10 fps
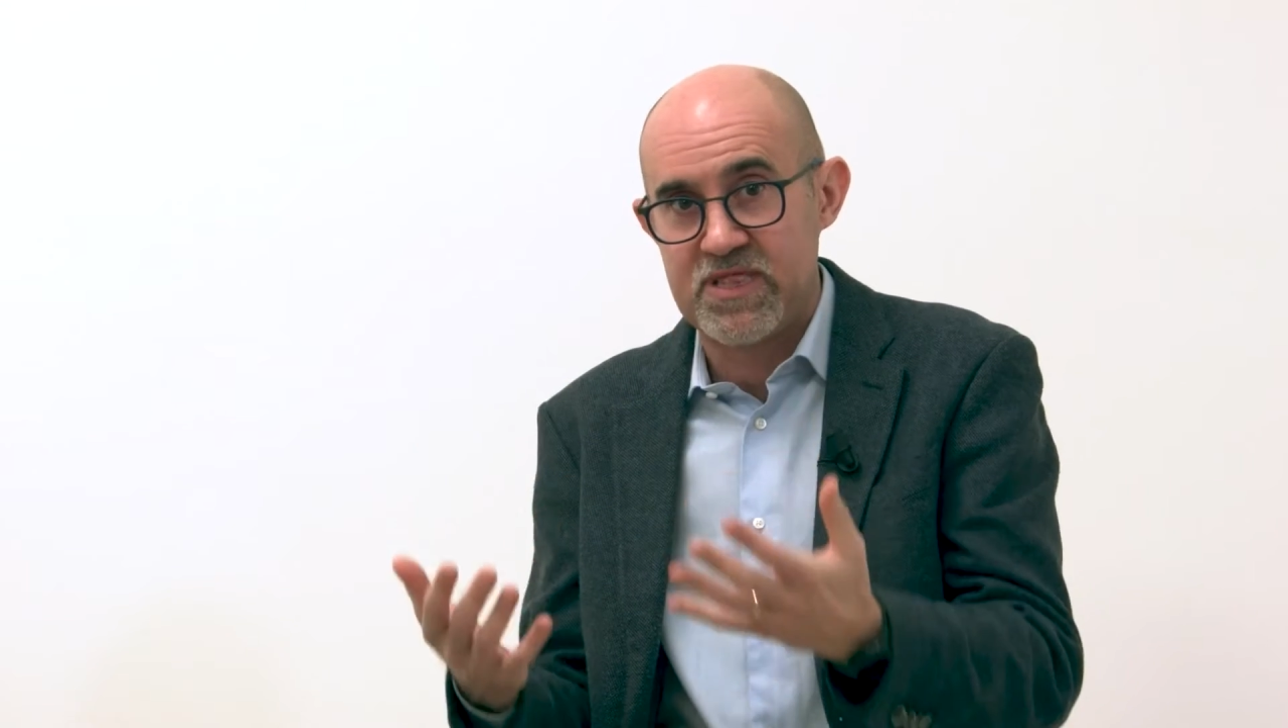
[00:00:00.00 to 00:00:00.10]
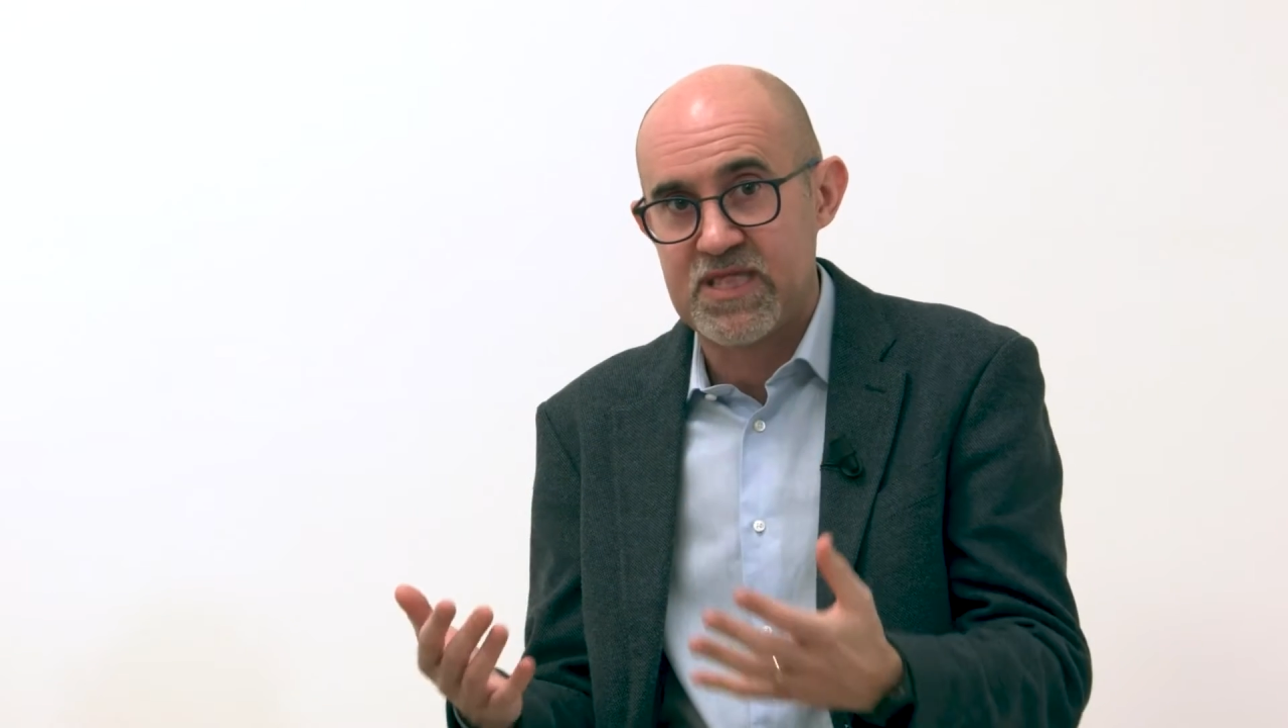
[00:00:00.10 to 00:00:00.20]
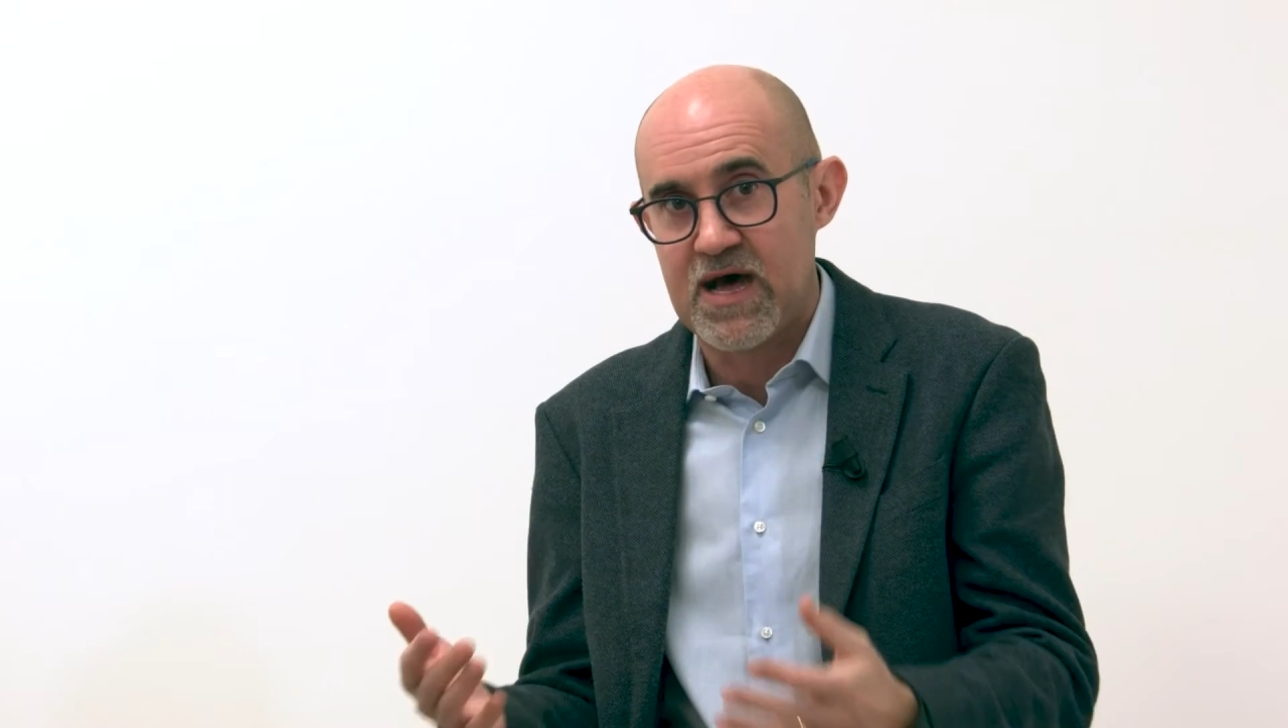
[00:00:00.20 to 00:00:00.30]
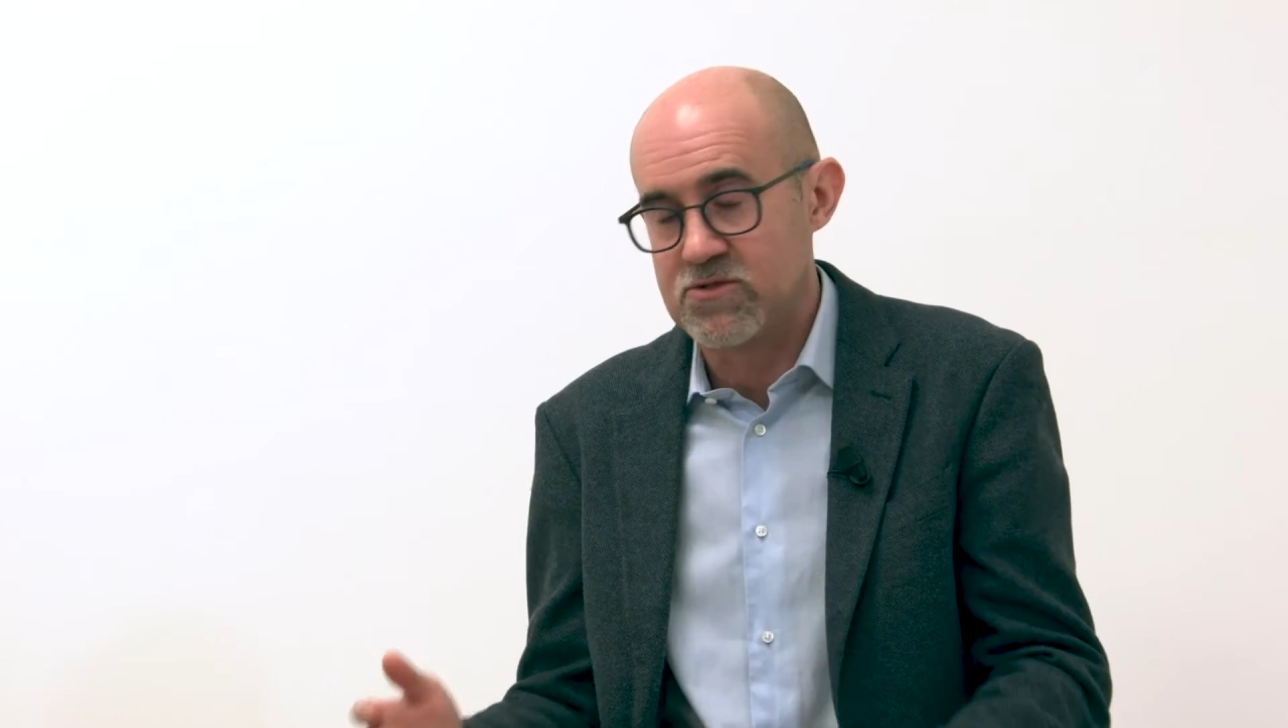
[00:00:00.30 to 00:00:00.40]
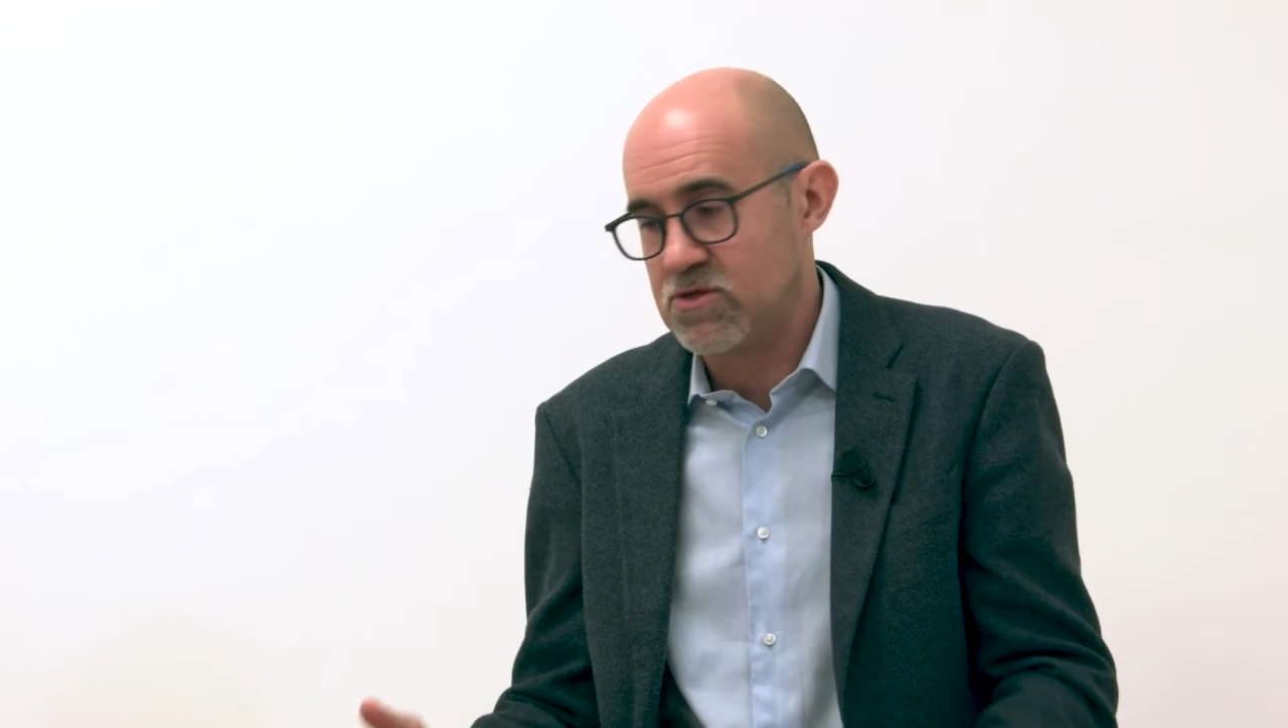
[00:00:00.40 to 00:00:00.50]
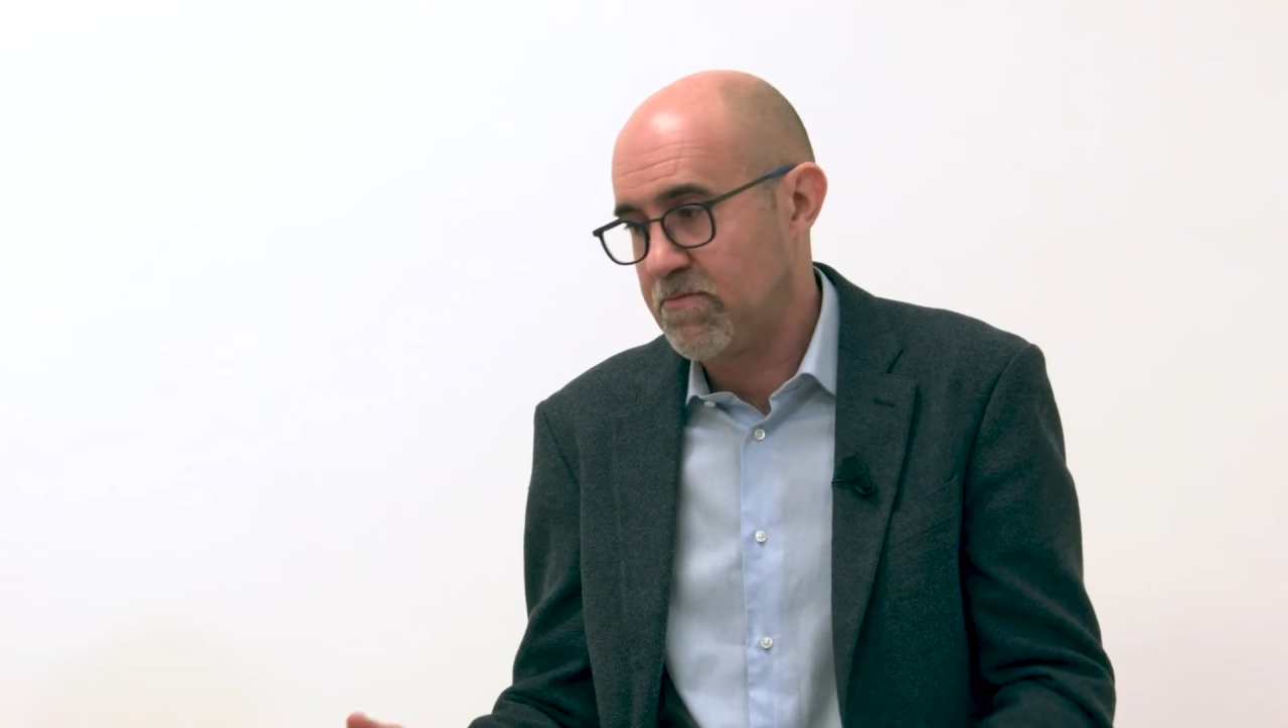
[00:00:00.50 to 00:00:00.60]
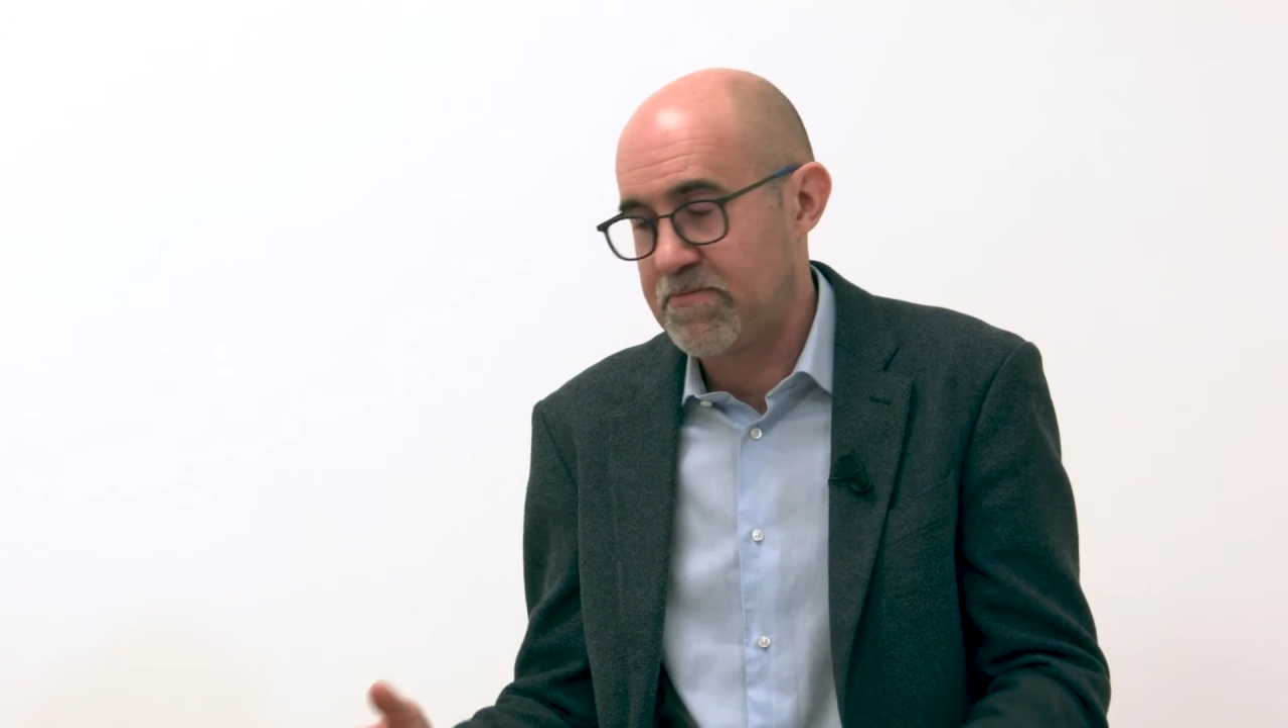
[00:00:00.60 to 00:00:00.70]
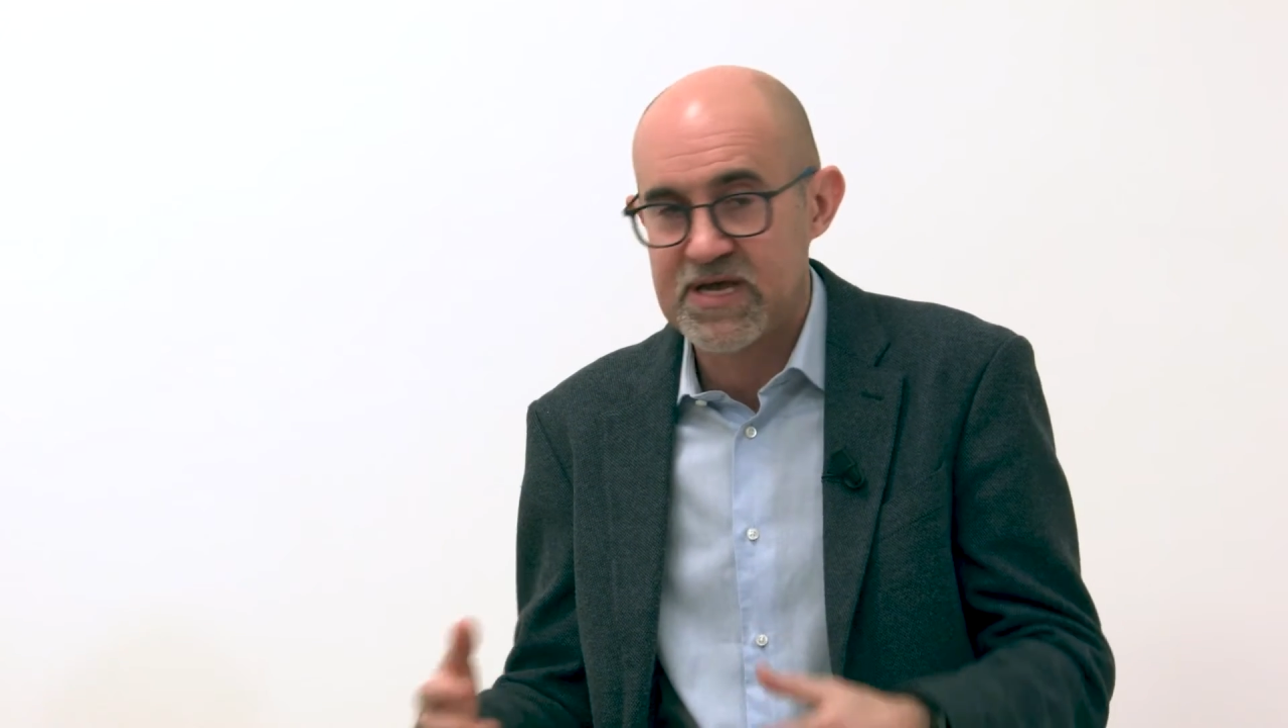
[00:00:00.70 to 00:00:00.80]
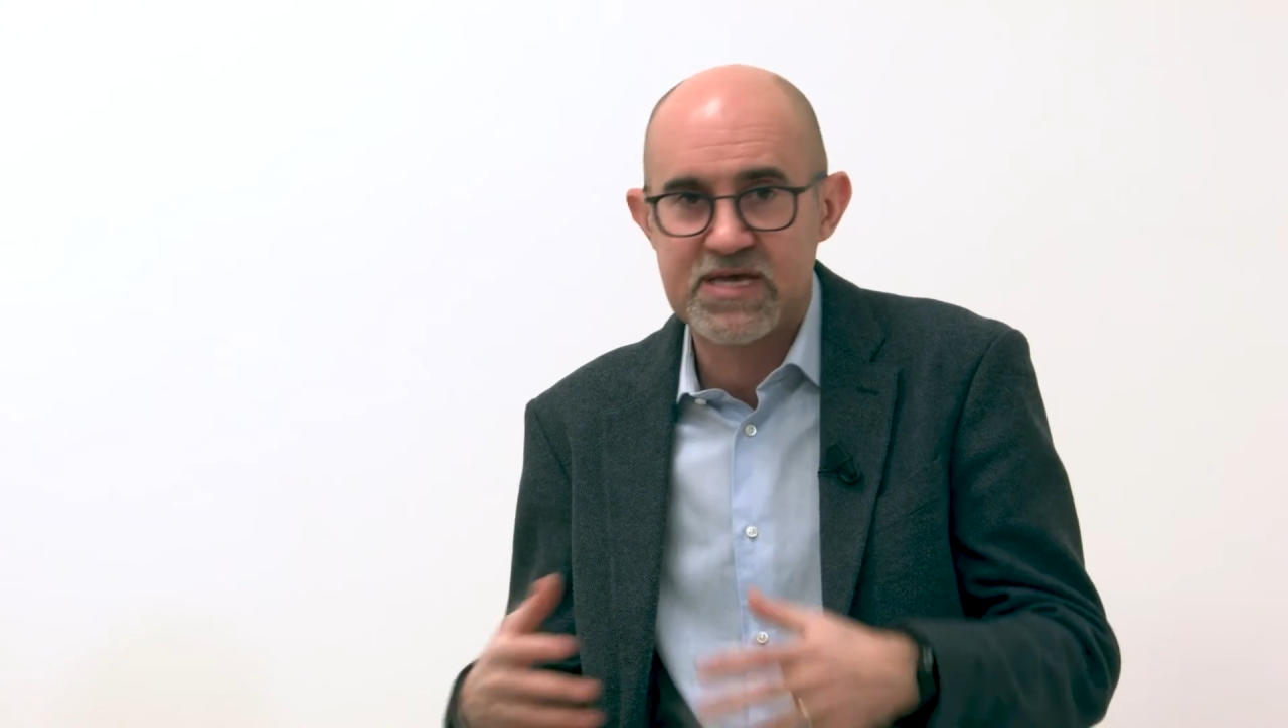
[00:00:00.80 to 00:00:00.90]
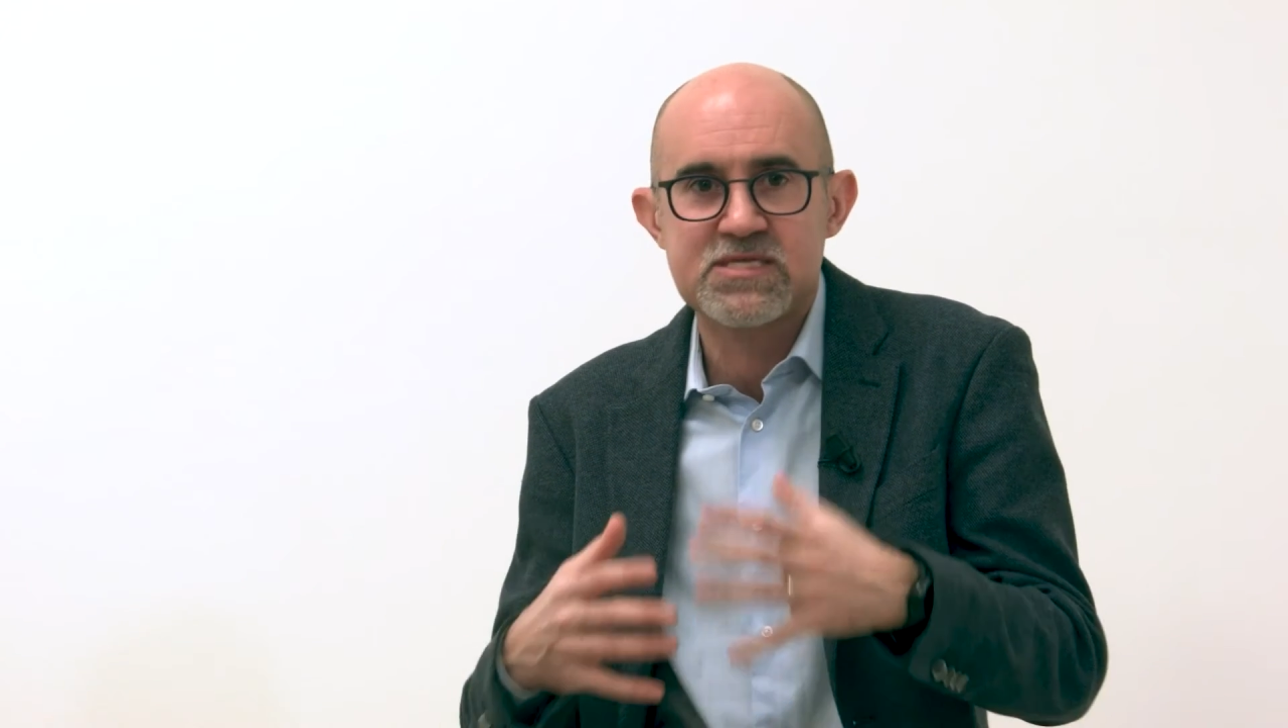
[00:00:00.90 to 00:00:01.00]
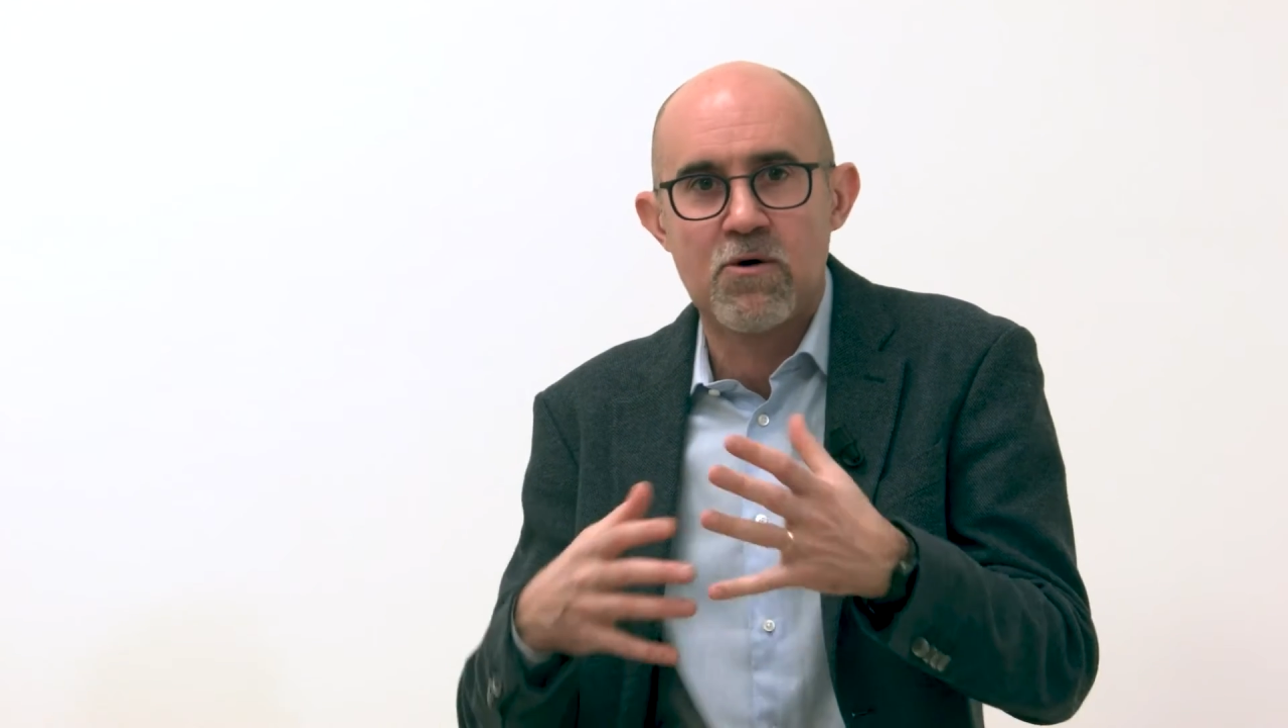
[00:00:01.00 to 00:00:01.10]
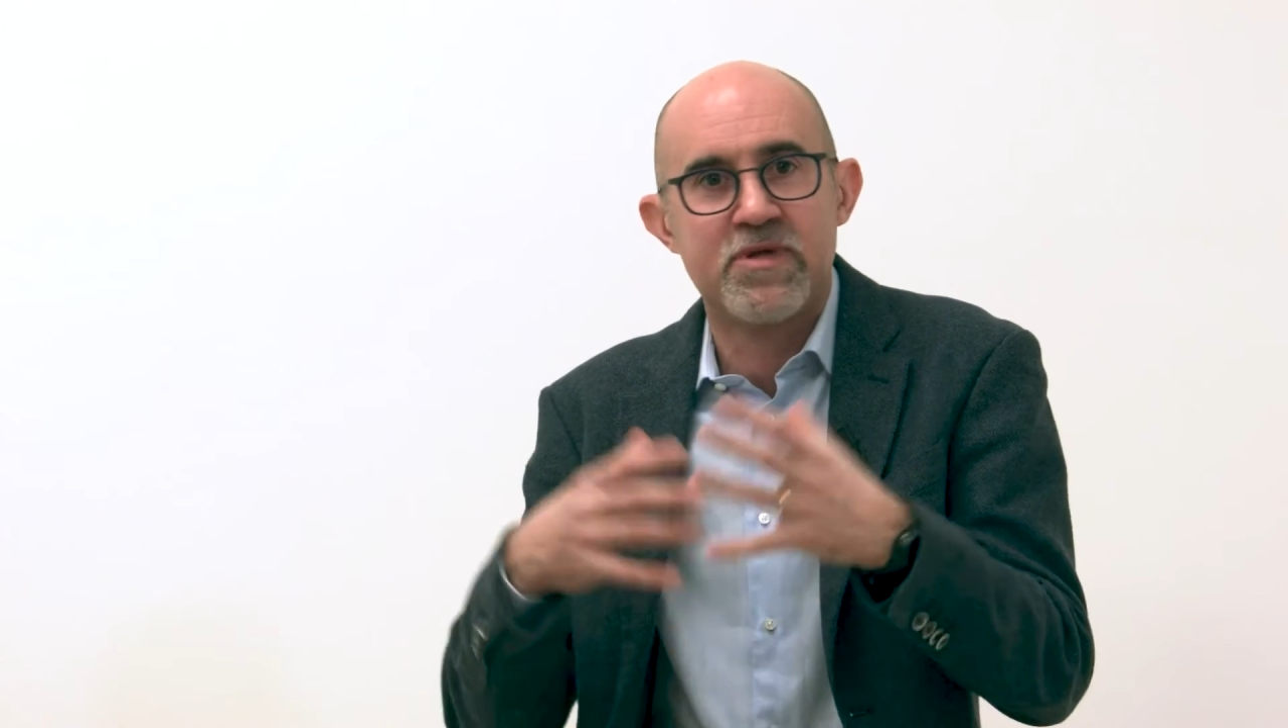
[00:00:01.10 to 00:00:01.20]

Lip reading: growing because